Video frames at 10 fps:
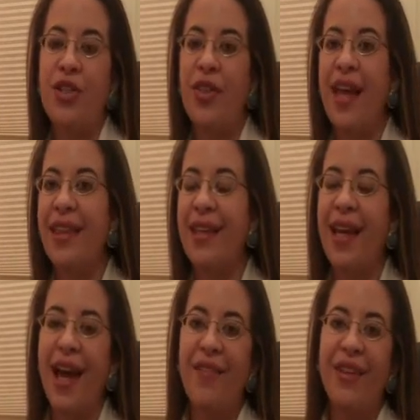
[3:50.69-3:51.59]
so that they
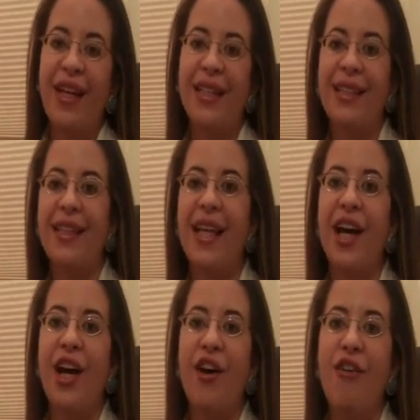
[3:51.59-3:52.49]
have an
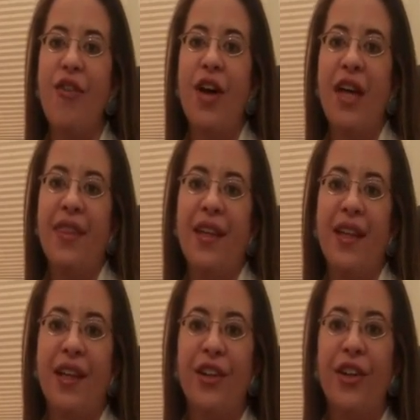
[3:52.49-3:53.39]
idea of the
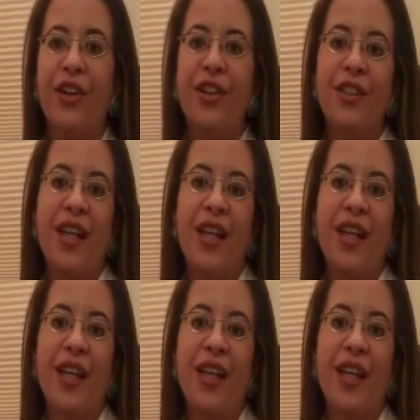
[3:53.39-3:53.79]
inner